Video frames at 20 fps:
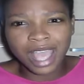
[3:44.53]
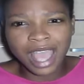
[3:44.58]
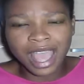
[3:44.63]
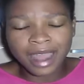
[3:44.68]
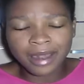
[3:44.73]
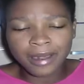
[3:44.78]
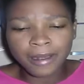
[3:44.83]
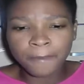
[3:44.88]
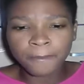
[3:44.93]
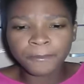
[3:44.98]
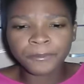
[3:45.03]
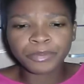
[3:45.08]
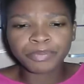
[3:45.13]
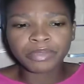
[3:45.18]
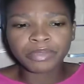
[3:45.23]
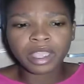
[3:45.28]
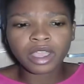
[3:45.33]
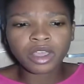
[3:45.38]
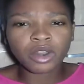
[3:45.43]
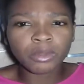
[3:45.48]
And
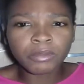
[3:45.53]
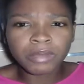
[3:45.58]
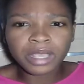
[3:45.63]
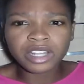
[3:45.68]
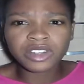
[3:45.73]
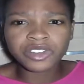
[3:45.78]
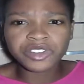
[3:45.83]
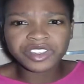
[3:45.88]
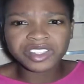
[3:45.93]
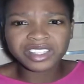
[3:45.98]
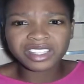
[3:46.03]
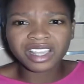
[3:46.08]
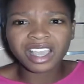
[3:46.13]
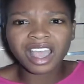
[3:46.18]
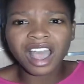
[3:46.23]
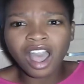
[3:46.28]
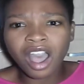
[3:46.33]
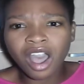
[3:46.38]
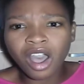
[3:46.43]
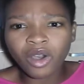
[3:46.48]
it'll be interesting
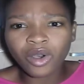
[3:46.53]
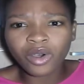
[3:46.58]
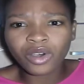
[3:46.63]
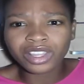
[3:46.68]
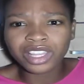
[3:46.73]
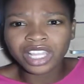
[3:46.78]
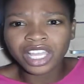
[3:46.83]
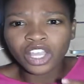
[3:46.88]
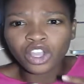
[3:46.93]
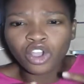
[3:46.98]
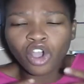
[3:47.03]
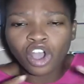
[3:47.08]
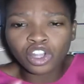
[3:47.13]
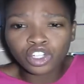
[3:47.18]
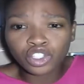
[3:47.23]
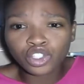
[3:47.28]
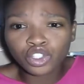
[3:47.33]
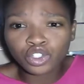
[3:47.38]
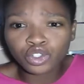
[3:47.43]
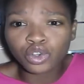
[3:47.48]
how they
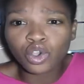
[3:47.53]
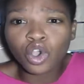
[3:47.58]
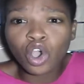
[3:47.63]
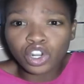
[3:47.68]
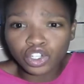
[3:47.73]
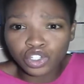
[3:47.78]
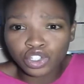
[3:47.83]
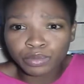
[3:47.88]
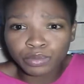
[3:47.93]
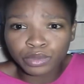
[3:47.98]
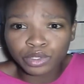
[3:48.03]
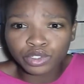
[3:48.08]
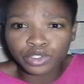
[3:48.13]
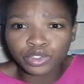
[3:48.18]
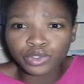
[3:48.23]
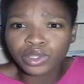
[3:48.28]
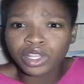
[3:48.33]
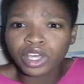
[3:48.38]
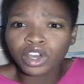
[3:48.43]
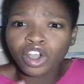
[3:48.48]
contribute
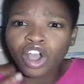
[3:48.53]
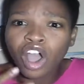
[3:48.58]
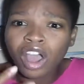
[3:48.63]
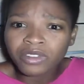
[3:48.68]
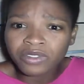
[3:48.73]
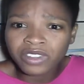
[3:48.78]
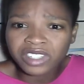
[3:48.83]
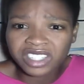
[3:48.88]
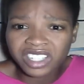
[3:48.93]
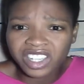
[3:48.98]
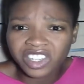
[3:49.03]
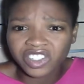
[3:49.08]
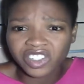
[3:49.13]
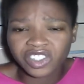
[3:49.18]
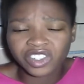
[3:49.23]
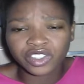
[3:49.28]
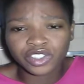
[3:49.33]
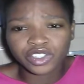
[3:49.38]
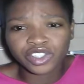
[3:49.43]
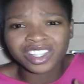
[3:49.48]
to the
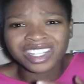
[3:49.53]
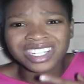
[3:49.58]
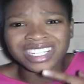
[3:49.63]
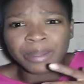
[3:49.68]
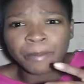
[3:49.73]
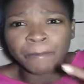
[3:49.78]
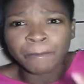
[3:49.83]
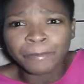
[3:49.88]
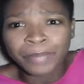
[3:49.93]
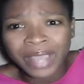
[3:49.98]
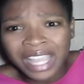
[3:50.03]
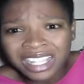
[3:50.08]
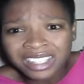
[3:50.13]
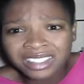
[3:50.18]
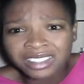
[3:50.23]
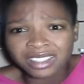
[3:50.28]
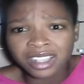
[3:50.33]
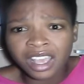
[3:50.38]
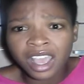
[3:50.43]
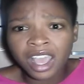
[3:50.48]
conversations, the
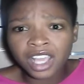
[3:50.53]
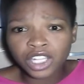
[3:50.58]
debates,